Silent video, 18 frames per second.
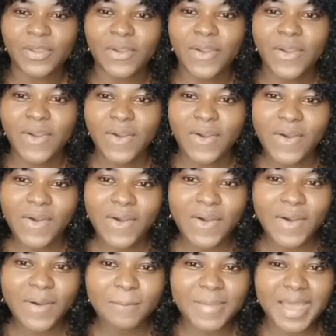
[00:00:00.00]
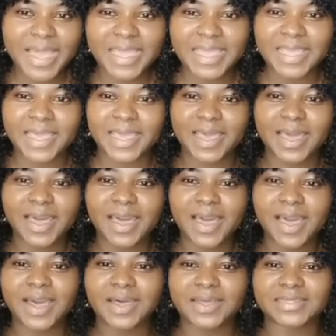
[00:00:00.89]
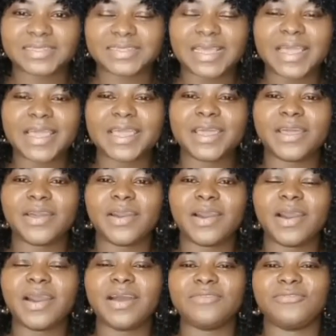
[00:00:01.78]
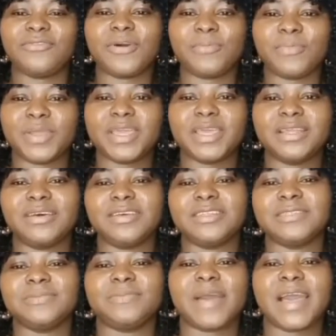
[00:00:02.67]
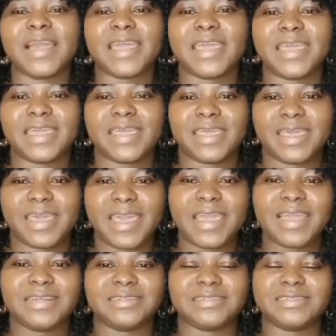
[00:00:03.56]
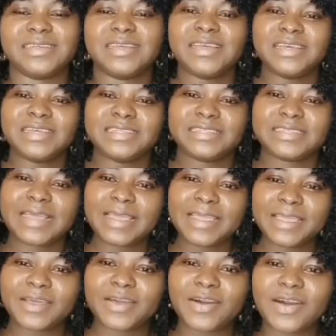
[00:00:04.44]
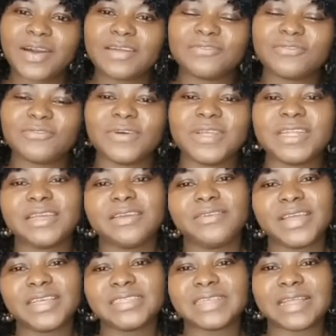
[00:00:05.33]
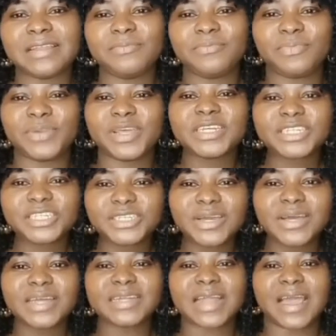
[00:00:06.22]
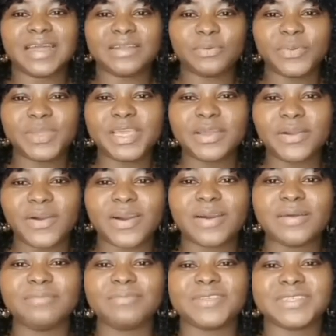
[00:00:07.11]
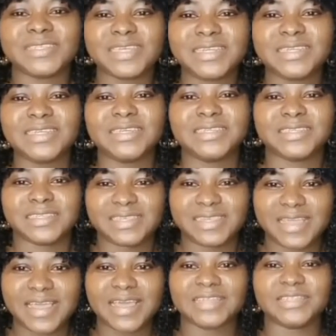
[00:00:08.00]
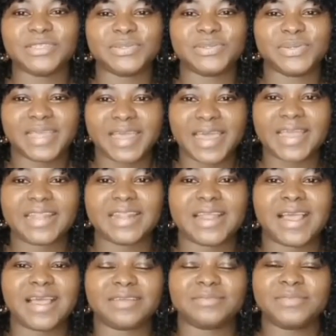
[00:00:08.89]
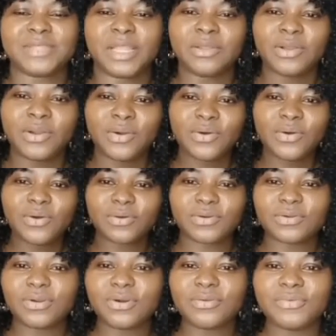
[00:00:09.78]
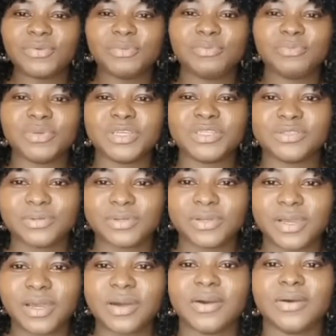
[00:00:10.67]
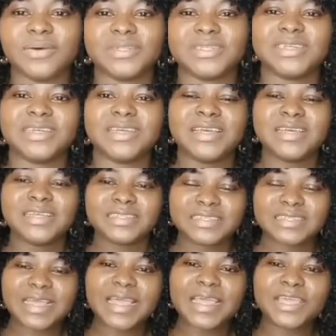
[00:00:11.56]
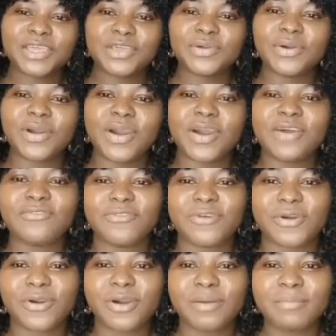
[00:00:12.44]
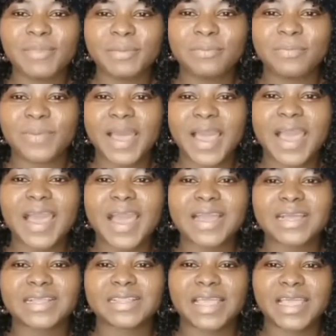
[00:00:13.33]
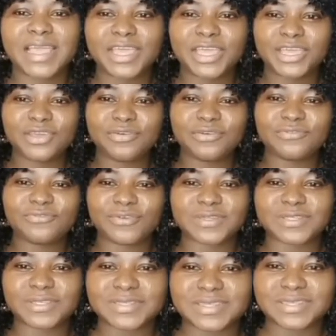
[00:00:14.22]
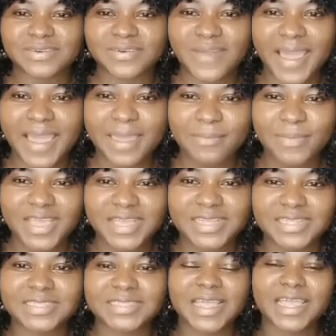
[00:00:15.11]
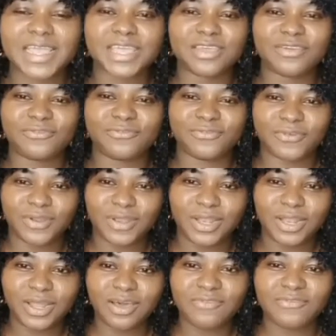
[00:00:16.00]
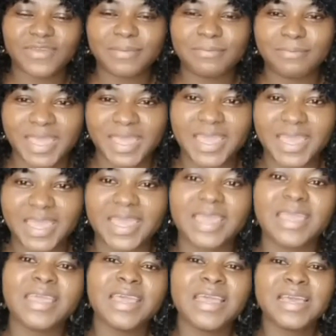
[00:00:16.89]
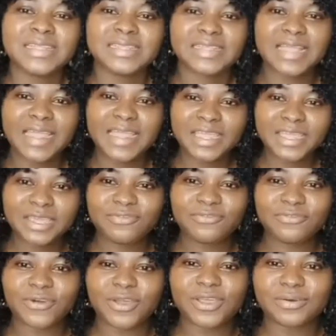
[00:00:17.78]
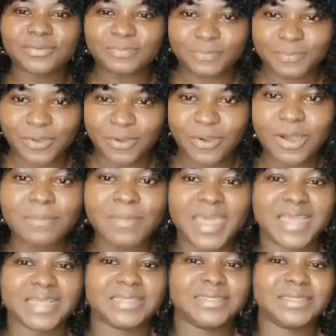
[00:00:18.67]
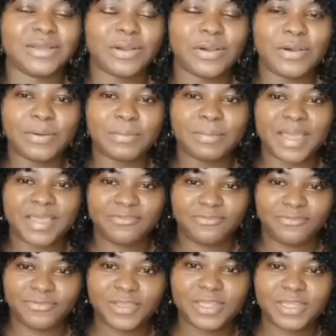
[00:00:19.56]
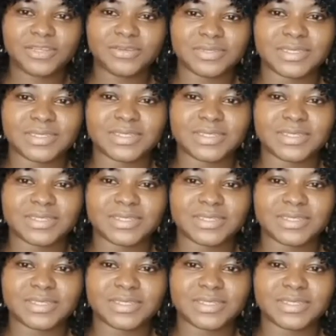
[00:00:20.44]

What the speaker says: Oh, my God. Thank God for bringing us back again. Thank God for the great celebration and we all see this year together. Oh, glory be to God. Thank you all for coming back. Thank you for subscribing. Thank you for loving me. Thank you for your comments on my videos.